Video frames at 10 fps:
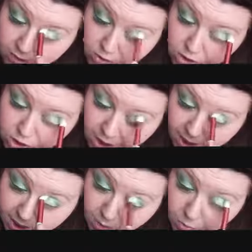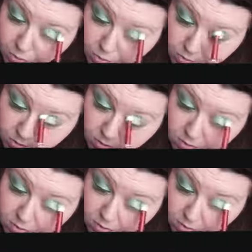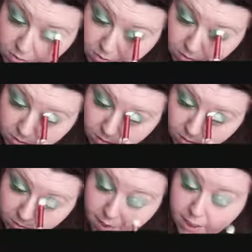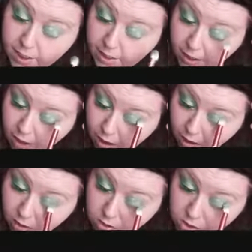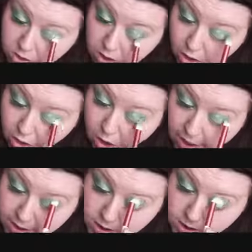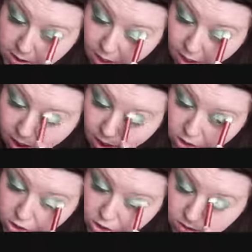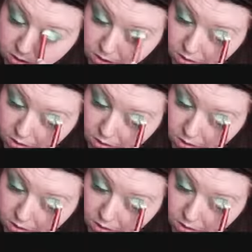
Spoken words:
That extra shade will make it a lot less harsh.